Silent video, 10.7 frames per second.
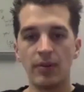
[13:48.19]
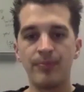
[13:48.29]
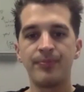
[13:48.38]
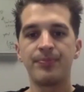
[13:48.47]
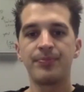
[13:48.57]

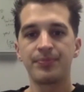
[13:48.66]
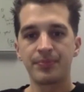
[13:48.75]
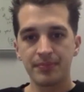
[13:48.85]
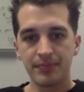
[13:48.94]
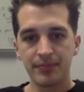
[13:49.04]
That's getting
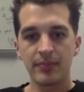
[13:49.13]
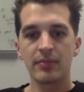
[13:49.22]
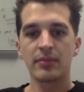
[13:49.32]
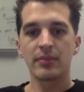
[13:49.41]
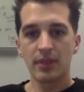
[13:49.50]
shared
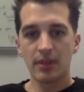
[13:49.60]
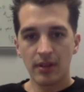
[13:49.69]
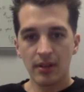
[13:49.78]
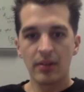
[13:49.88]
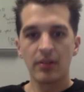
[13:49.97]
on
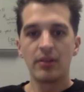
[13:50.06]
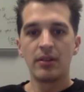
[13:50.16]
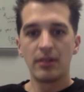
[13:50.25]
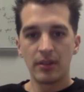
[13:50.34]
people's social media